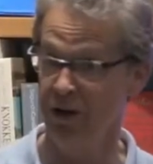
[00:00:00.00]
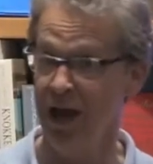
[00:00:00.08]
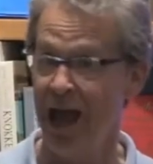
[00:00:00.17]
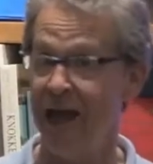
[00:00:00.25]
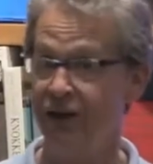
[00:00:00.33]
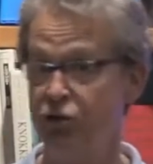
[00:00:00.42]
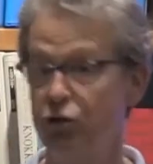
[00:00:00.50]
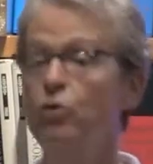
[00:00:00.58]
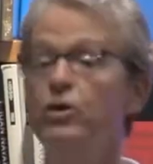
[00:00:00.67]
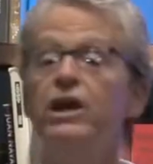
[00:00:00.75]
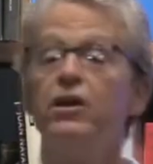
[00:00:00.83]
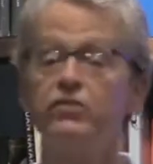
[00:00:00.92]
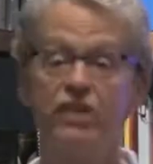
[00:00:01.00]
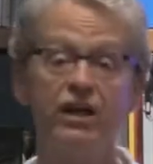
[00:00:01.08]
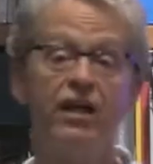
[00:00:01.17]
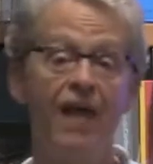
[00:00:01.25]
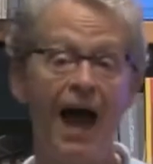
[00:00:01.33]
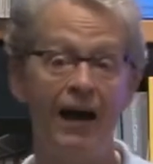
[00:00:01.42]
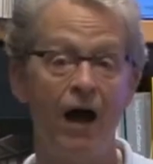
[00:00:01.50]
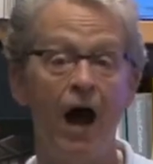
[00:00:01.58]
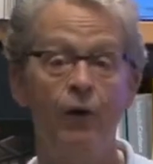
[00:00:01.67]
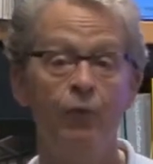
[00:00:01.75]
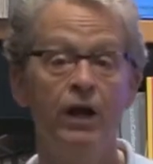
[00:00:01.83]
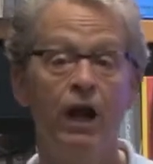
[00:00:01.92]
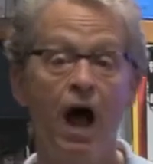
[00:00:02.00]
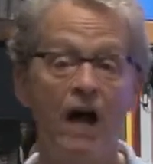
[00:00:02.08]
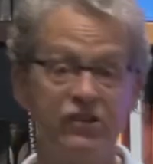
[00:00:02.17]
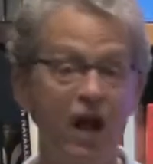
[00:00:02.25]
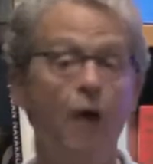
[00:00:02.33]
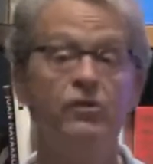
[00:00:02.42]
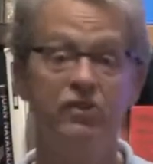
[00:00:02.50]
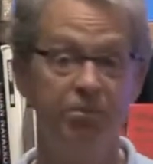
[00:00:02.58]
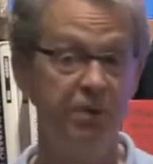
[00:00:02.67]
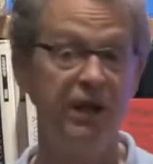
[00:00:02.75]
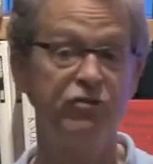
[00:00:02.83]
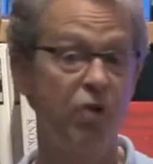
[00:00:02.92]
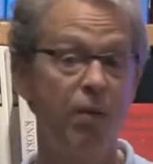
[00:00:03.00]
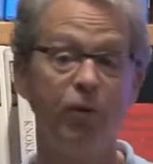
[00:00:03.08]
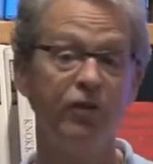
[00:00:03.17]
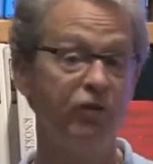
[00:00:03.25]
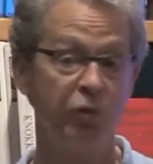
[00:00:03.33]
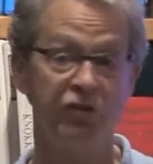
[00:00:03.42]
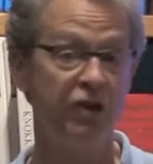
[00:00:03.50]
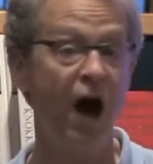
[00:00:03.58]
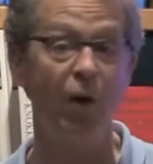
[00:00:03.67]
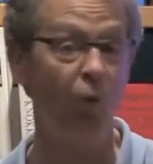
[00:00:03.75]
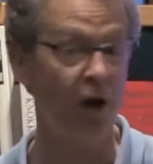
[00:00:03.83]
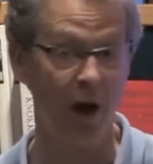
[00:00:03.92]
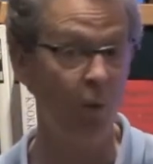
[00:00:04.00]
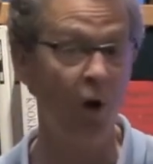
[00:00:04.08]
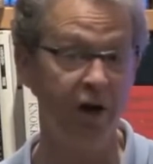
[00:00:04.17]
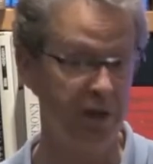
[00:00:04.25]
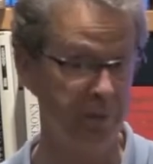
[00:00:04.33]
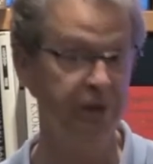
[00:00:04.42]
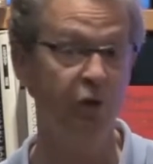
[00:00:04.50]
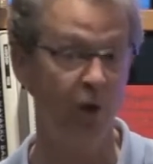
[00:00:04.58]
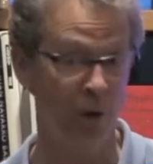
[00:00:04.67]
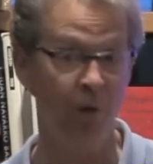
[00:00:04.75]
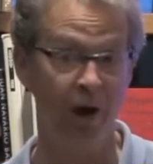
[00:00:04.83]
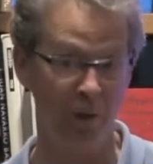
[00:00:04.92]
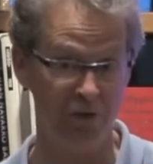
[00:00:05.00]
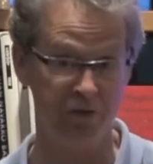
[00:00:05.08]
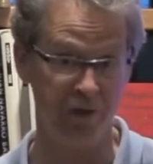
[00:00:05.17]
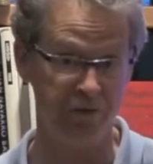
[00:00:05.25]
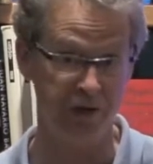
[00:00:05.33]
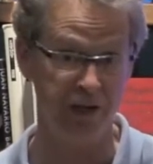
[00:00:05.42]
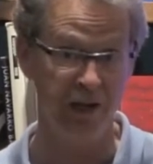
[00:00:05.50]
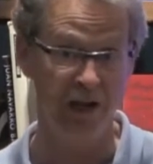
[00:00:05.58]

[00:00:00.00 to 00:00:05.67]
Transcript: And 2 years into that, I realized I was in big trouble. This was not what I wanted to be doing when I was 50.